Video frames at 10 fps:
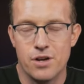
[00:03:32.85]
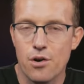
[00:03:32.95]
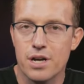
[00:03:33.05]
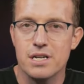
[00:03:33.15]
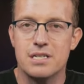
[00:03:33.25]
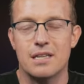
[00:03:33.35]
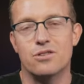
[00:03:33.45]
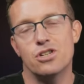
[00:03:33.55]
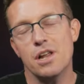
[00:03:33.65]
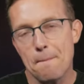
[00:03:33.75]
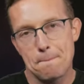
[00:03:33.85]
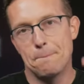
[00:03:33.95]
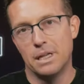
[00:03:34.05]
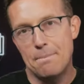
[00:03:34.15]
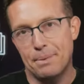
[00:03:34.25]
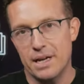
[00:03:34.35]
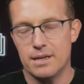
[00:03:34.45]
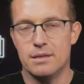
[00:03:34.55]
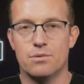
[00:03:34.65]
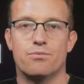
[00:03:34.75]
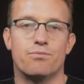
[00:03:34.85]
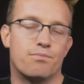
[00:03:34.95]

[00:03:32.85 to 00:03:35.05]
noticed that there's a blip in the